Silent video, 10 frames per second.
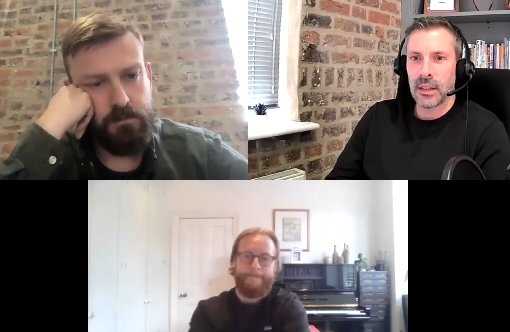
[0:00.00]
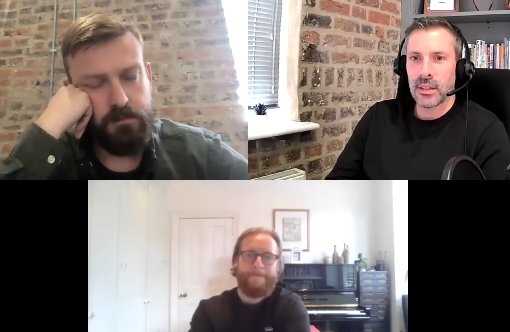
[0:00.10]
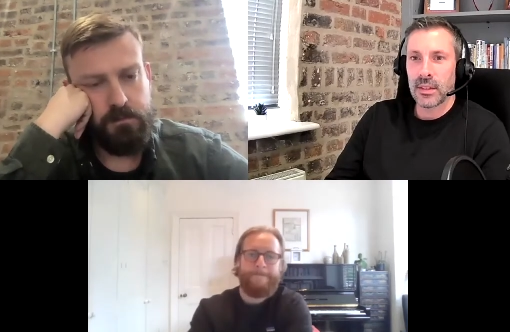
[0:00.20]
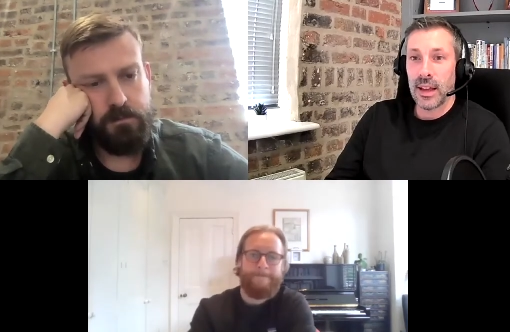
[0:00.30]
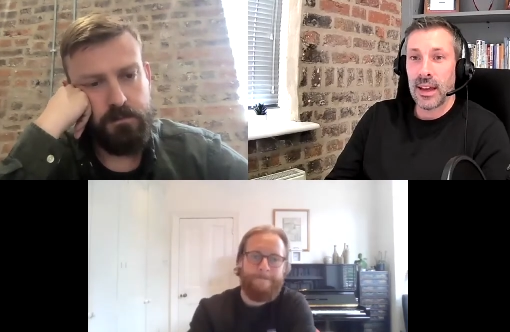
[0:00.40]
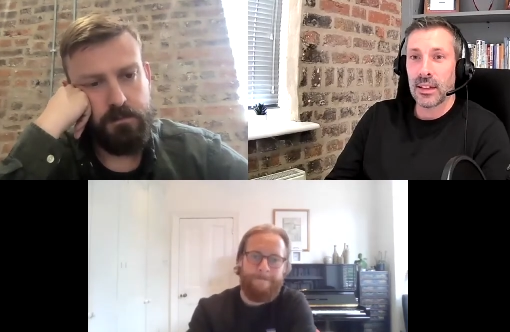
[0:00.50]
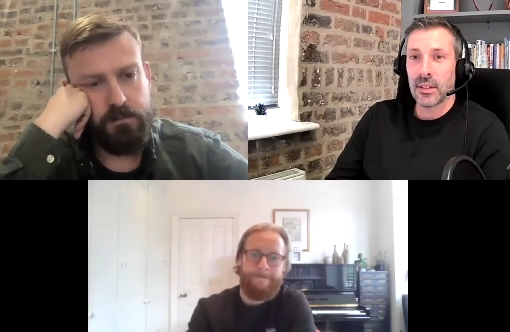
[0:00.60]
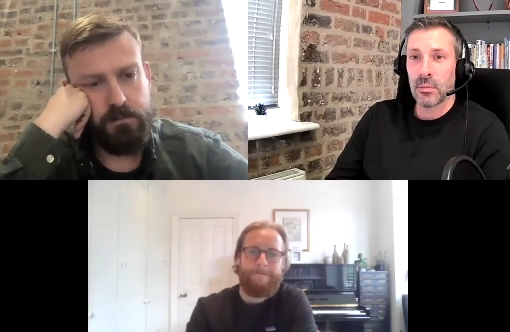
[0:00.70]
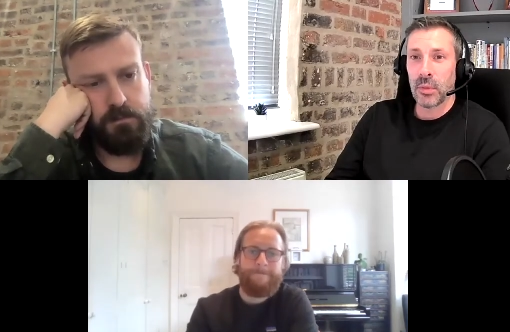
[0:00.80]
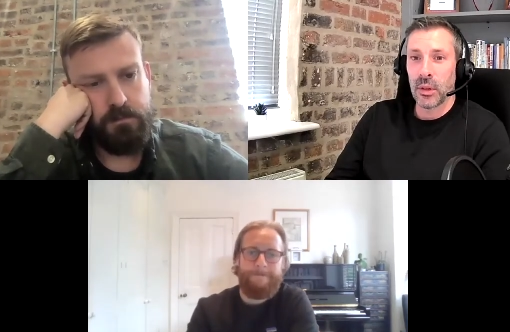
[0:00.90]

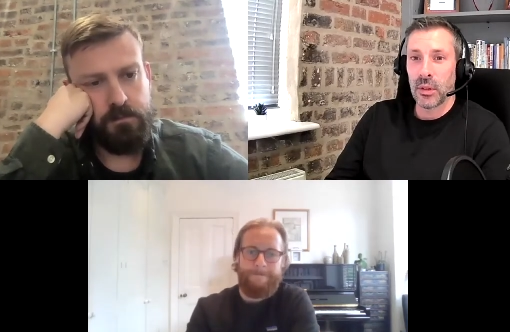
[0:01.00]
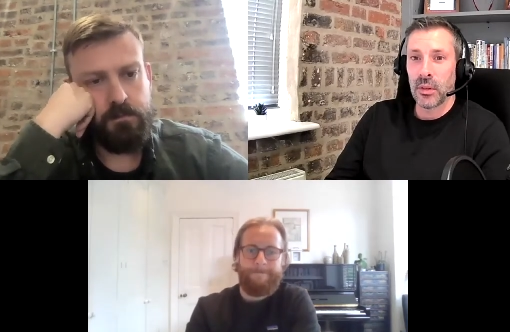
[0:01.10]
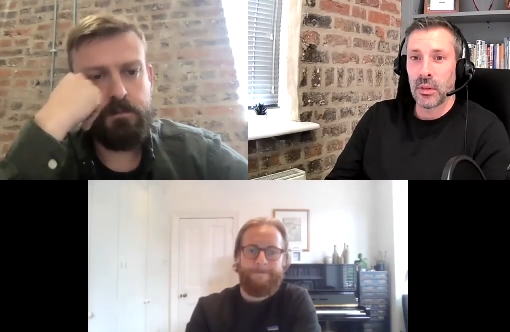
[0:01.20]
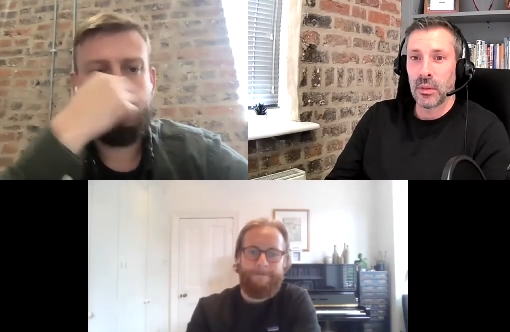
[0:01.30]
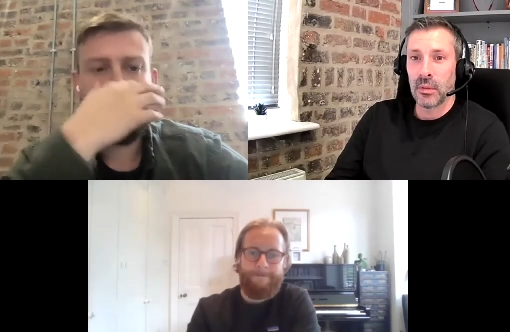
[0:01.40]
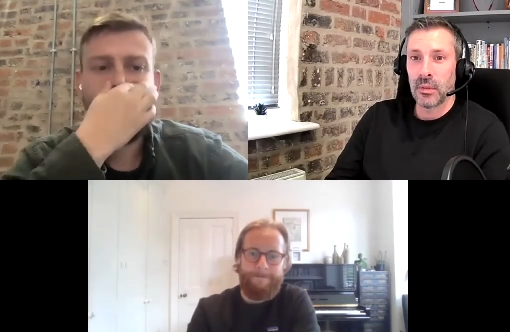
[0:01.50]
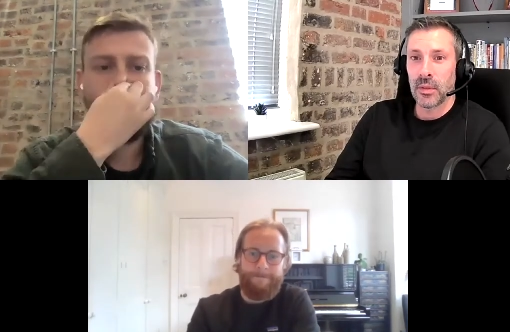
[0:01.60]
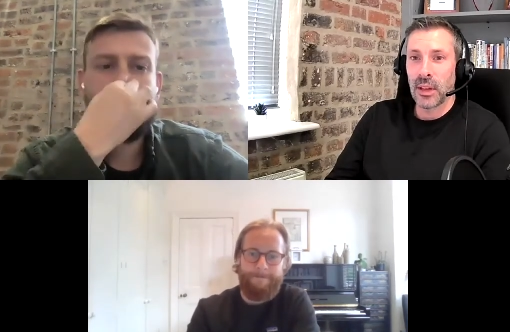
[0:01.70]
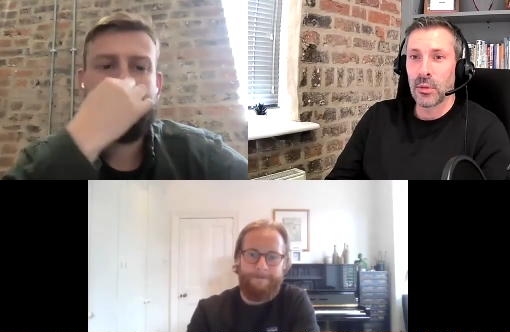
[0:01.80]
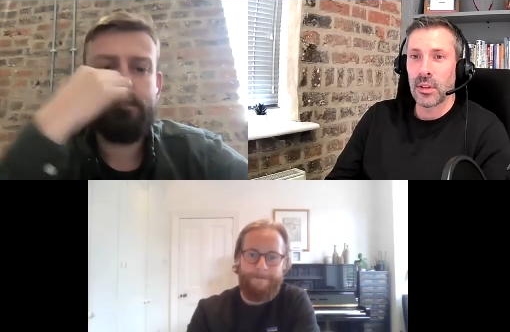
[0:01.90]
Speaker 1: stats per
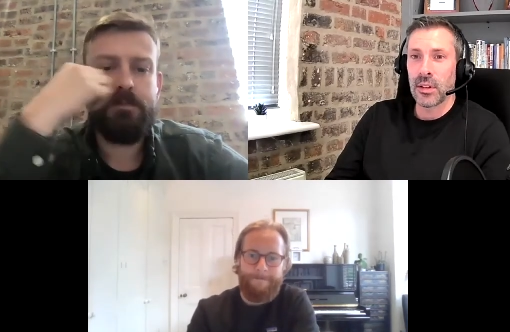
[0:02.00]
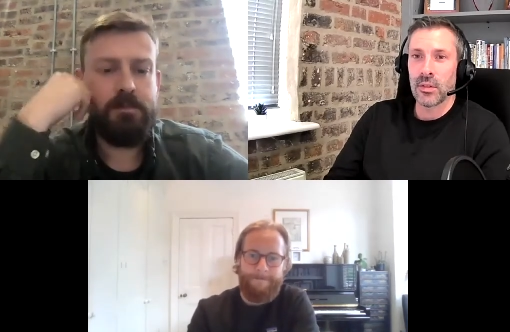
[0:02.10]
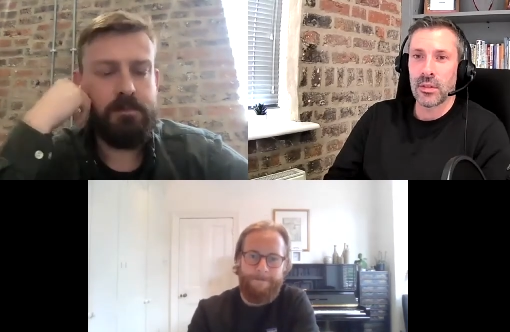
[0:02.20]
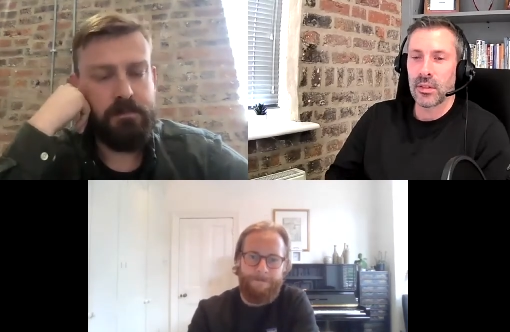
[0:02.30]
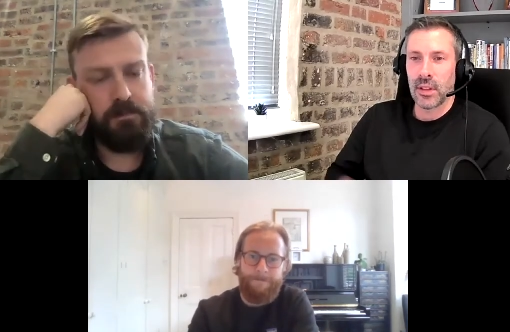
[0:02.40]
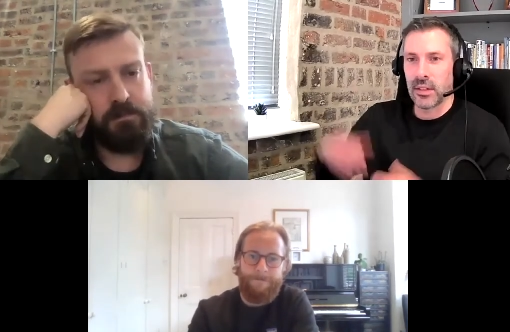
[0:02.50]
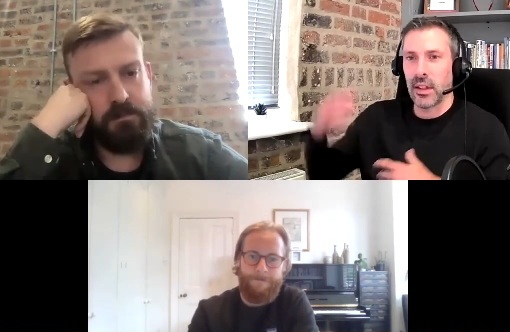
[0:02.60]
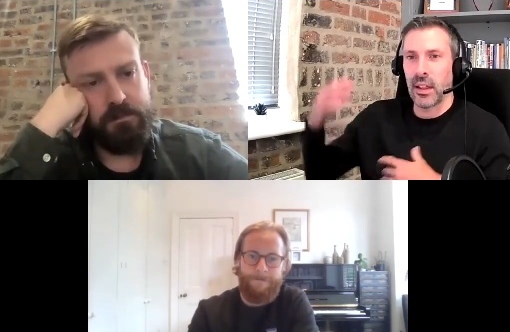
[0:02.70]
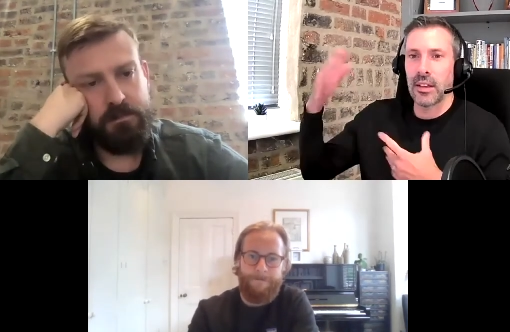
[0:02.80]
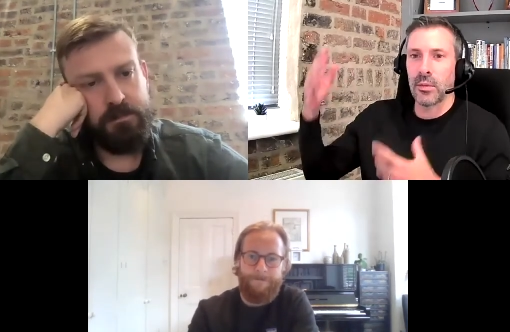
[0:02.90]
sales agent? So let's say
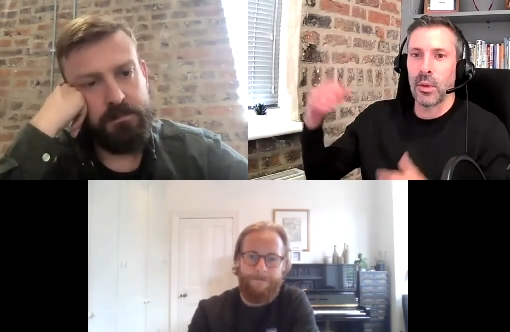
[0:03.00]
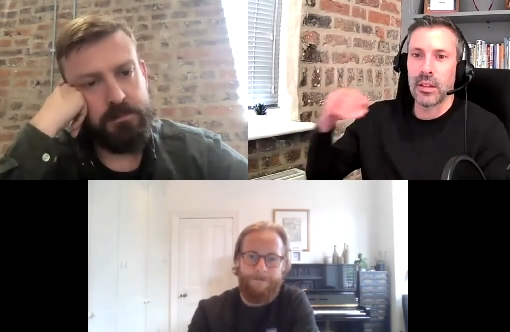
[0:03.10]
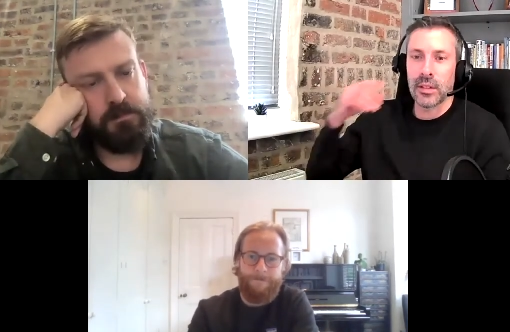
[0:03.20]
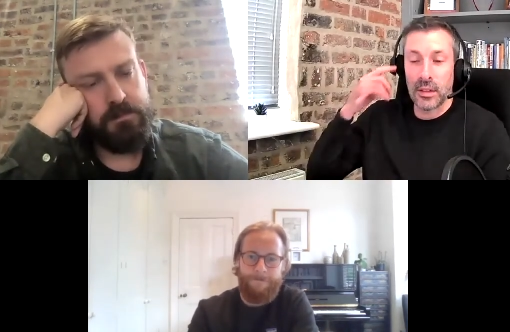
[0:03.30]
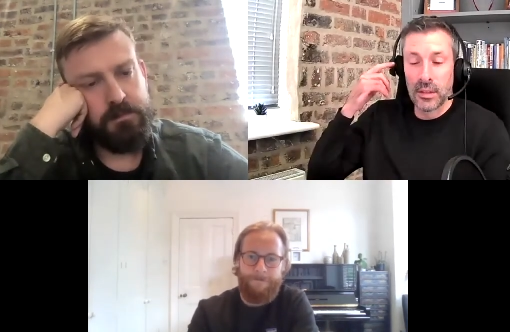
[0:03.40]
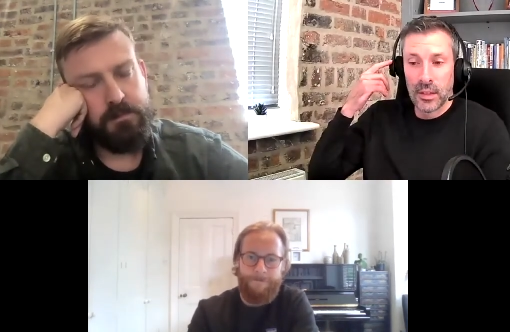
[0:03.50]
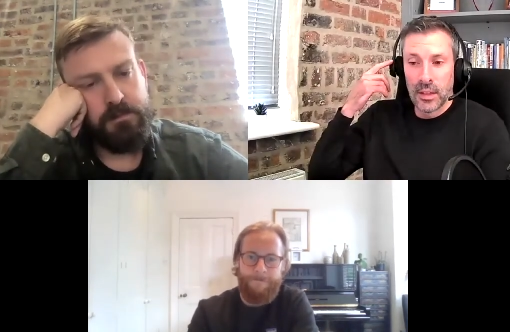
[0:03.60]
they had twenty,